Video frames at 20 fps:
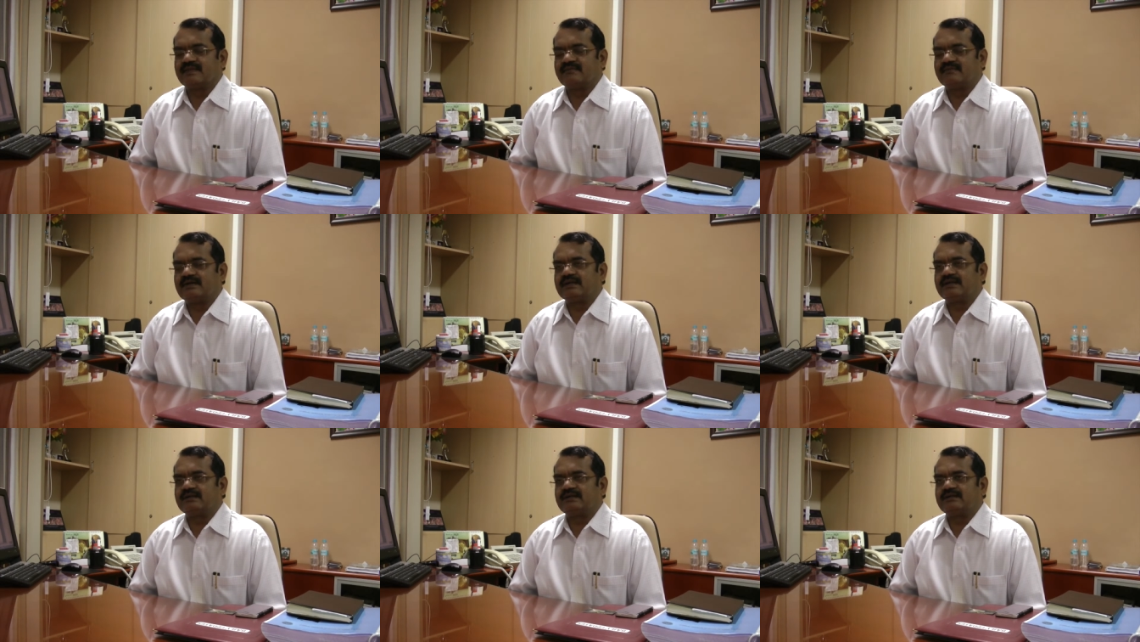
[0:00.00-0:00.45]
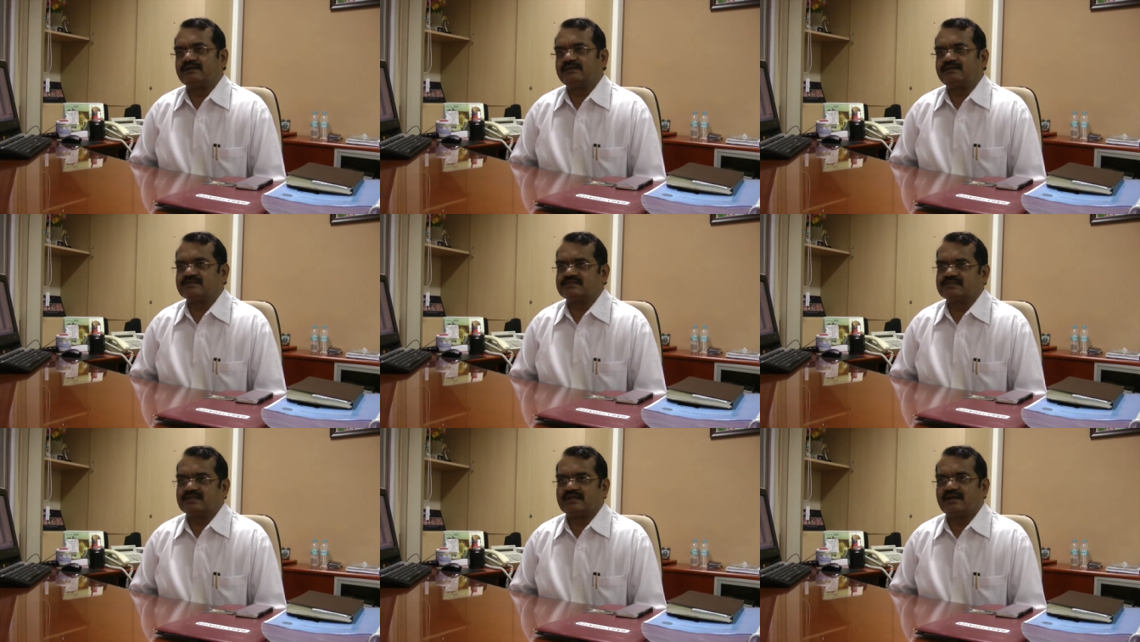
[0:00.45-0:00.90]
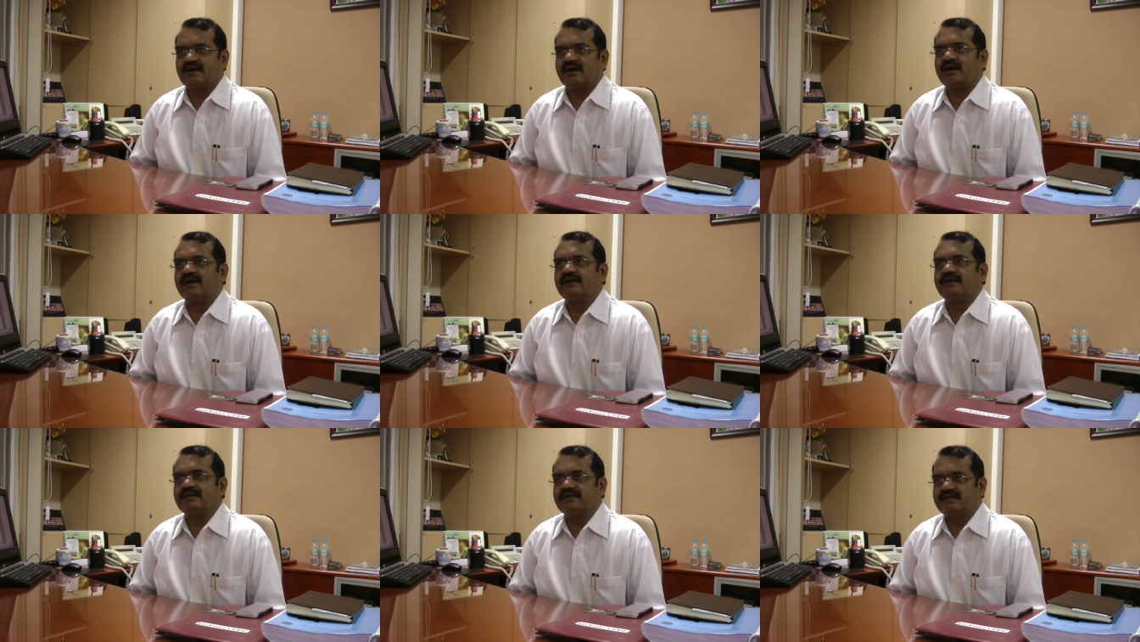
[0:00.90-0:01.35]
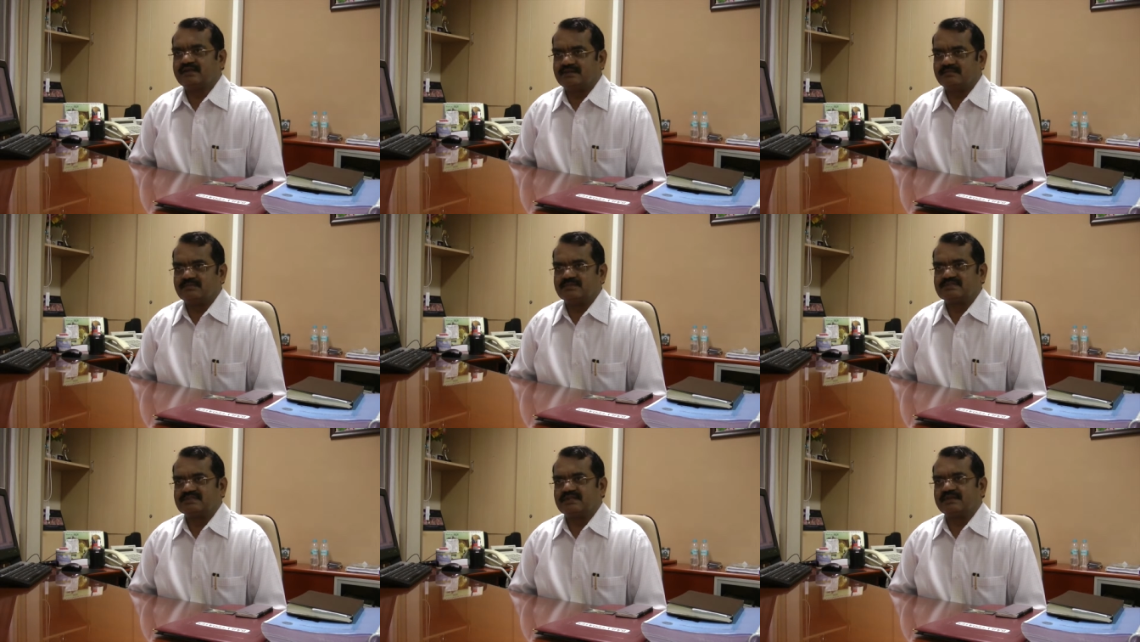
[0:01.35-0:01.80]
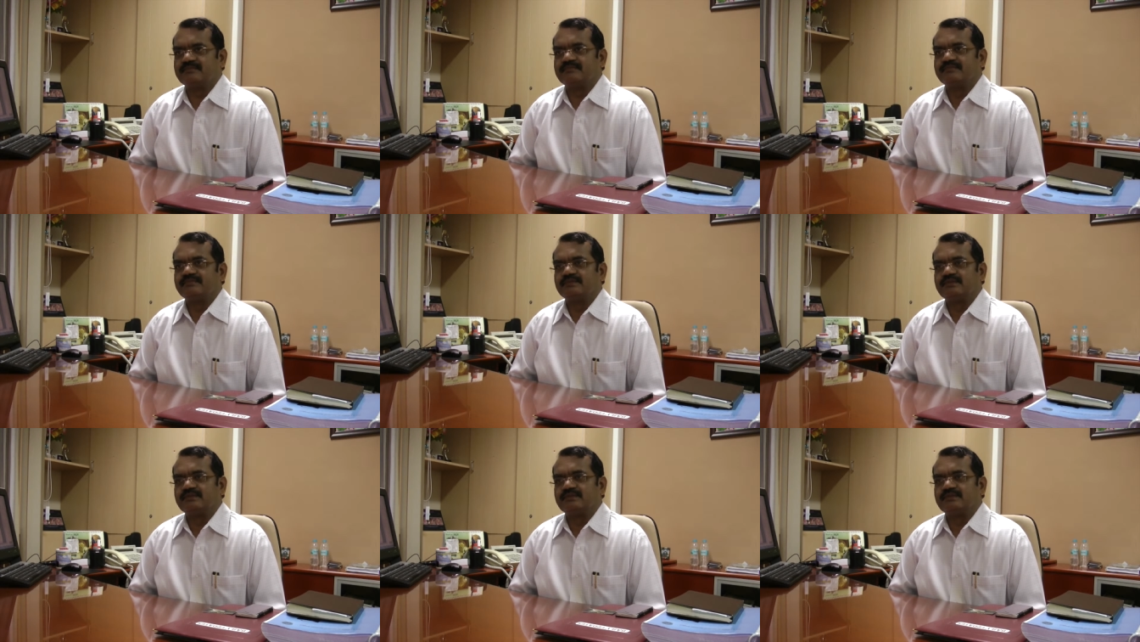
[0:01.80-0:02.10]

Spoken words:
wherein it's an all-Indian mission,